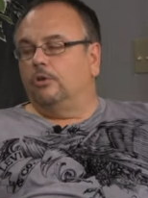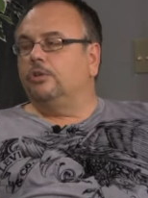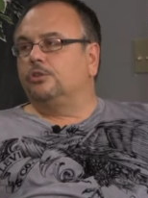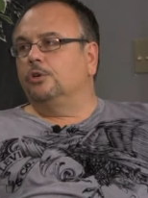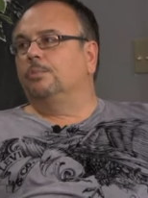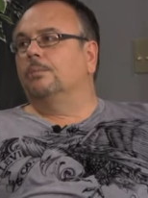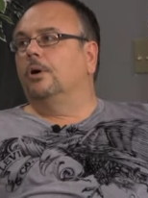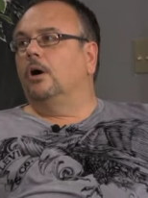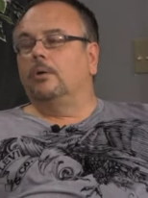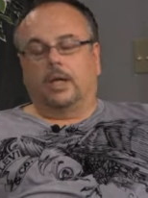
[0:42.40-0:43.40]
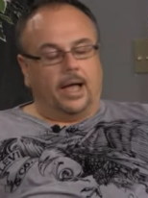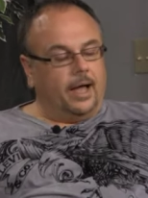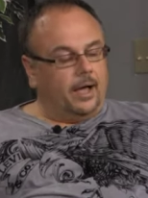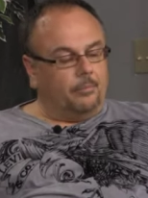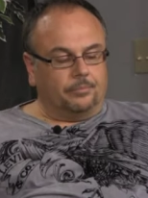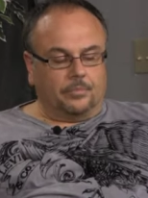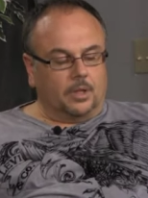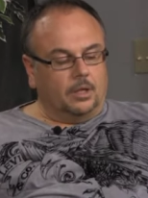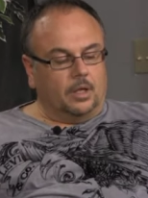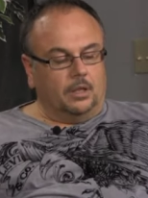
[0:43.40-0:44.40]
Go to the Super Bowl.
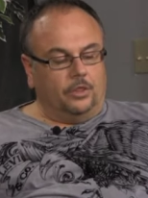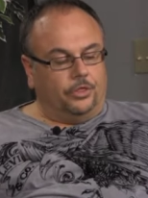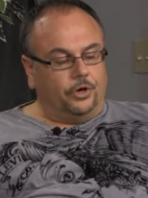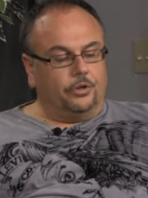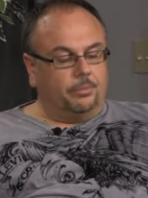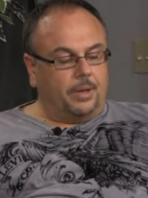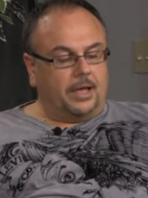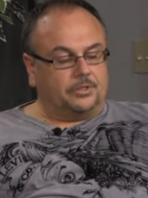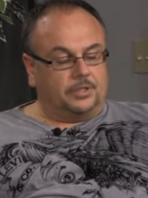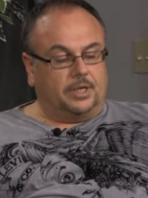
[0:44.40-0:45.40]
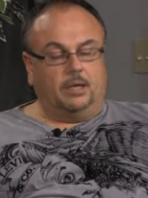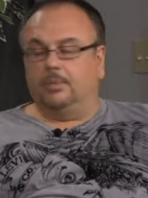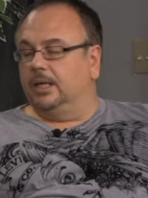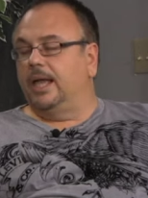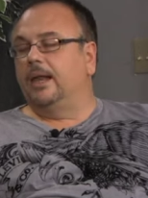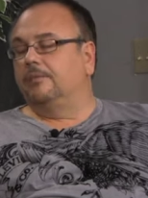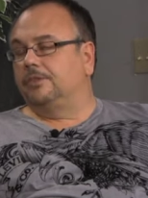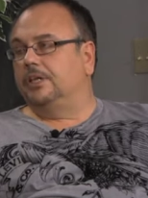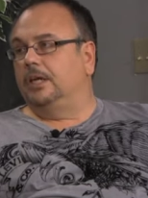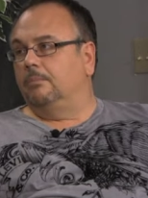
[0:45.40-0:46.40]
They're the best team in the
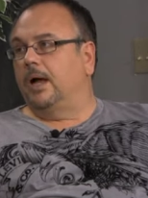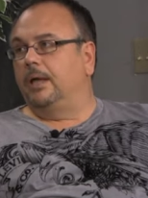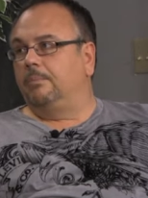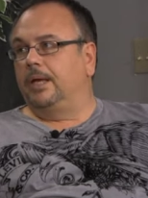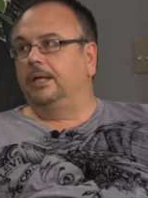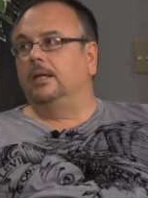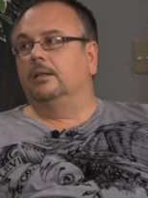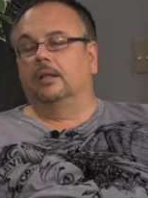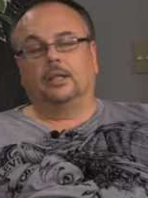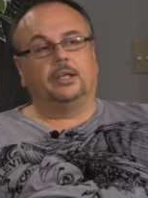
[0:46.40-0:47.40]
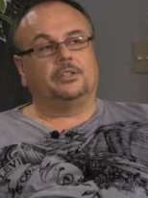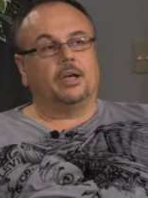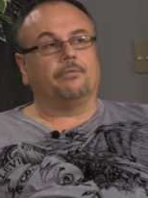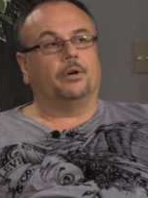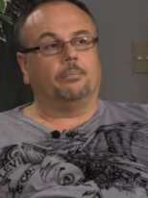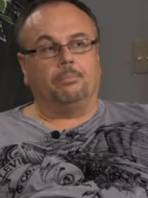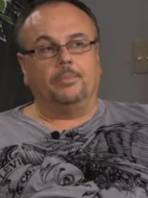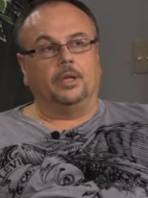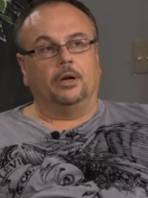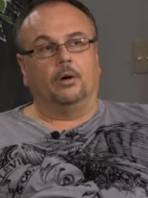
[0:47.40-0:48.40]
NFC, in my opinion. Now they suffered
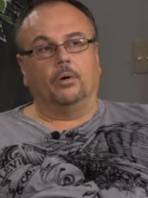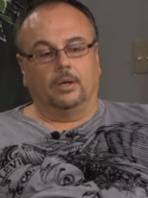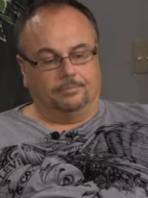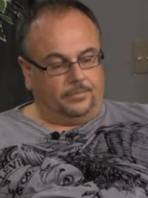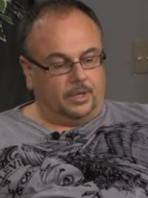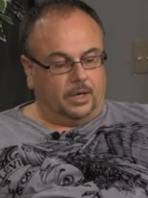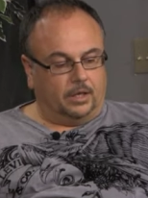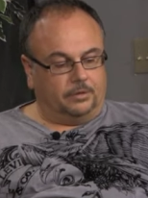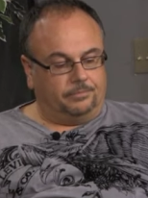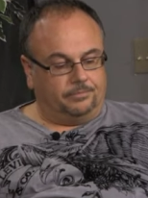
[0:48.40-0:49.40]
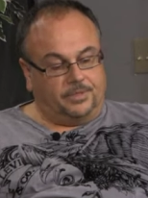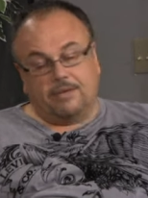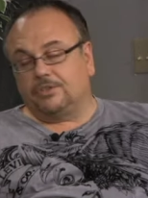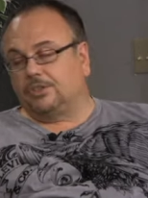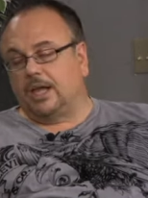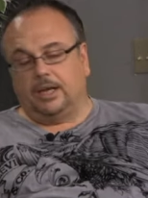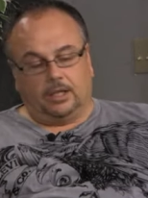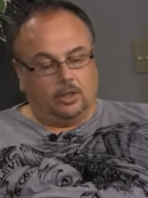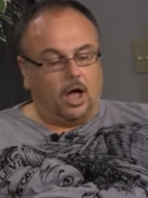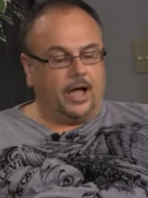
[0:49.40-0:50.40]
a
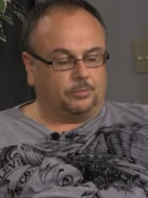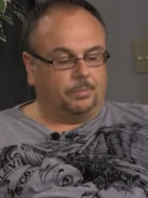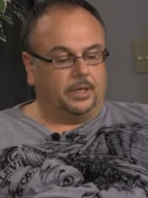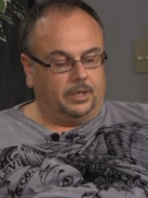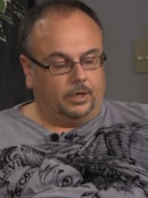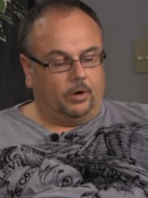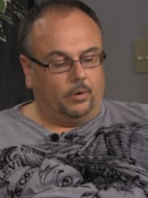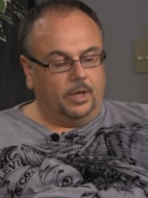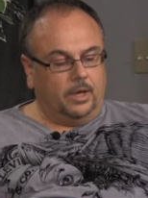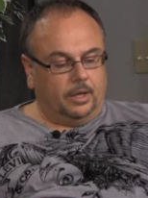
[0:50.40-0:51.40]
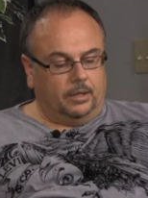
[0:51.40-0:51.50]
devastating loss, but you know,